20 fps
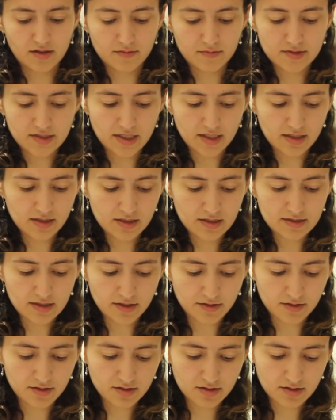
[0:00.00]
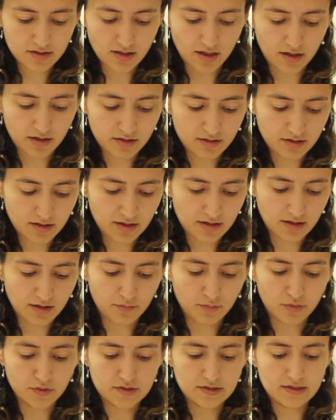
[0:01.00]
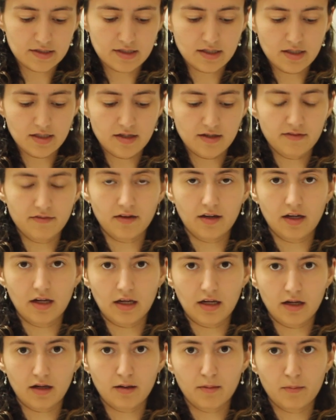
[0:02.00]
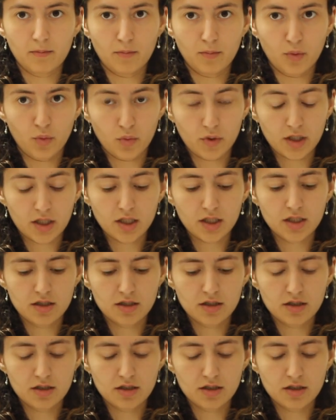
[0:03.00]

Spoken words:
taking these out the shell and then we'll see if I need more.